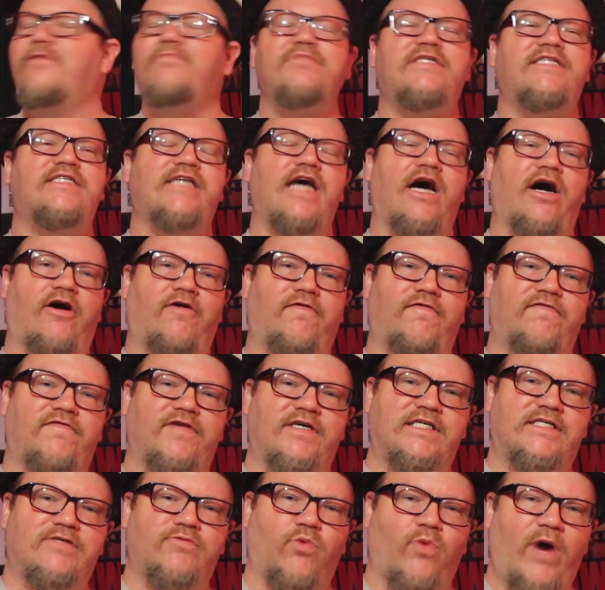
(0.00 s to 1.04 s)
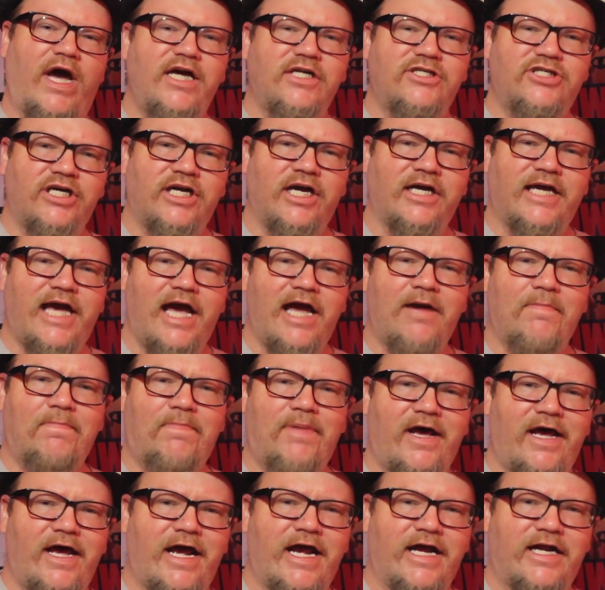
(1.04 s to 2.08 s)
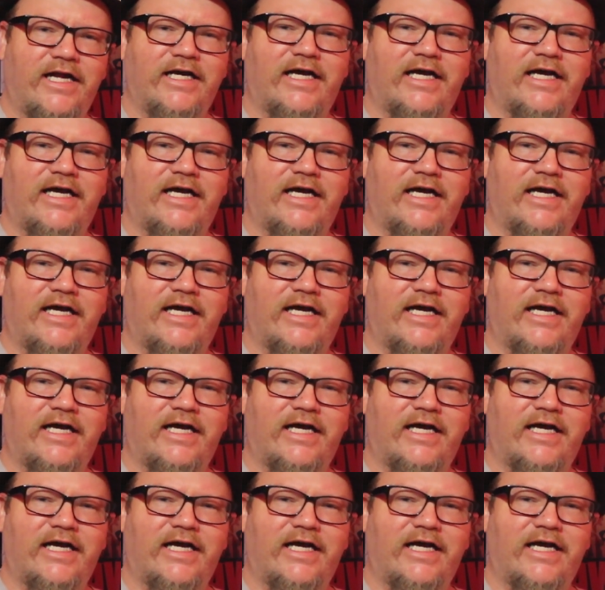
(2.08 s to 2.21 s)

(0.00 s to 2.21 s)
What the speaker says: himself is waging a campaign